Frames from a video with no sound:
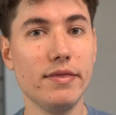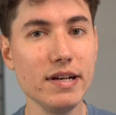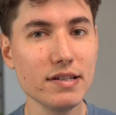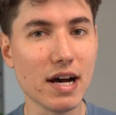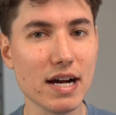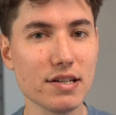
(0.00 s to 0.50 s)

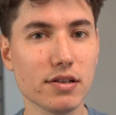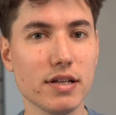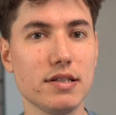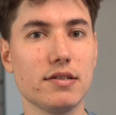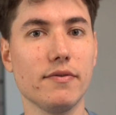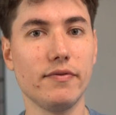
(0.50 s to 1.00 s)
This
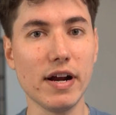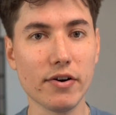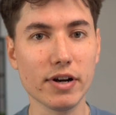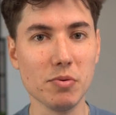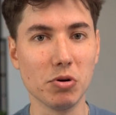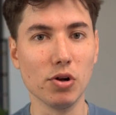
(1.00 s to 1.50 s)
isolates the
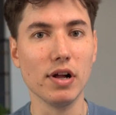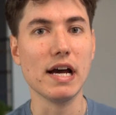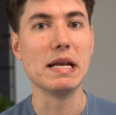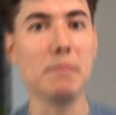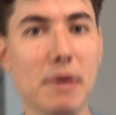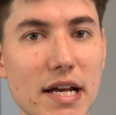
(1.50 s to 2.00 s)
variable
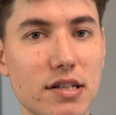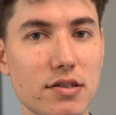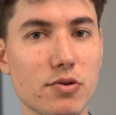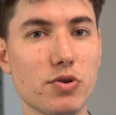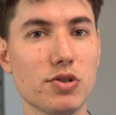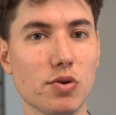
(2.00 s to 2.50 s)
and makes
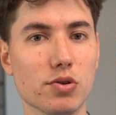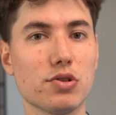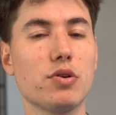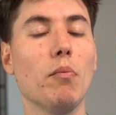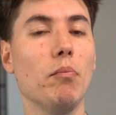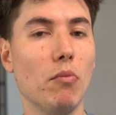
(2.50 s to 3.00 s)
the
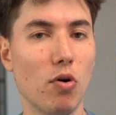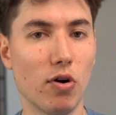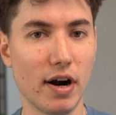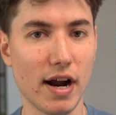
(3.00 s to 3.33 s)
results more